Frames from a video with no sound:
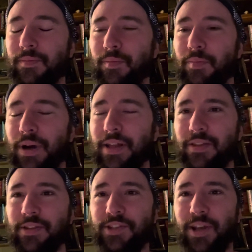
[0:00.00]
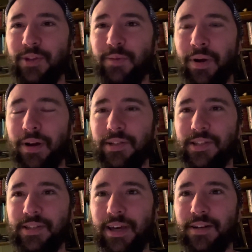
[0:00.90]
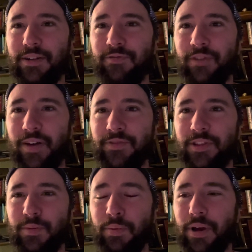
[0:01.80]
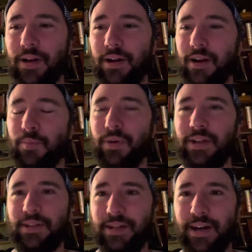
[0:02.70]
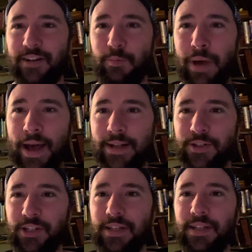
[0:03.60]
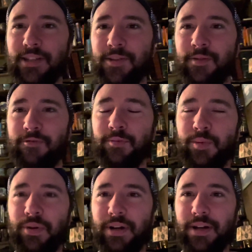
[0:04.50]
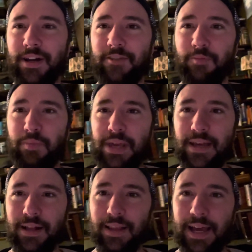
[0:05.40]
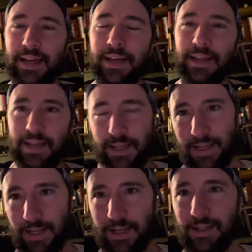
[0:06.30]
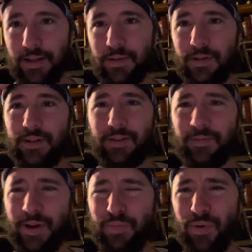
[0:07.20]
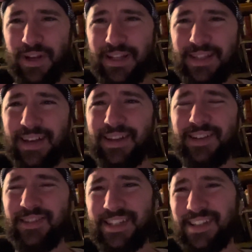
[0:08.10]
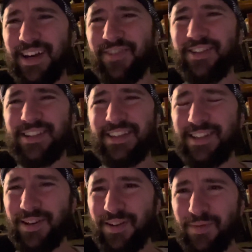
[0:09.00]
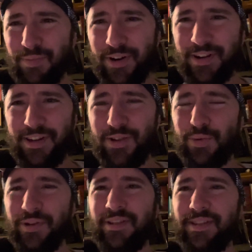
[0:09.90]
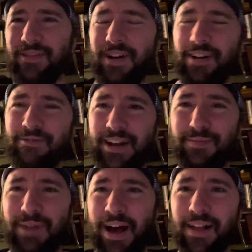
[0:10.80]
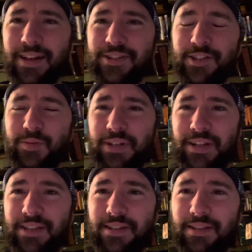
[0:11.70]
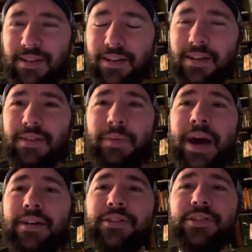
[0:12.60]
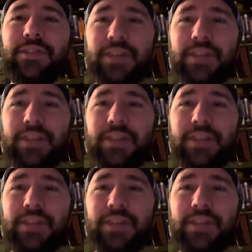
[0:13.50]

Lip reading: But some of the parts that are involved in the print are printed out of PETG and some of them are printed out of PLA. And my point in telling you this stuff isn't to burden you with random knowledge. It's because it matters.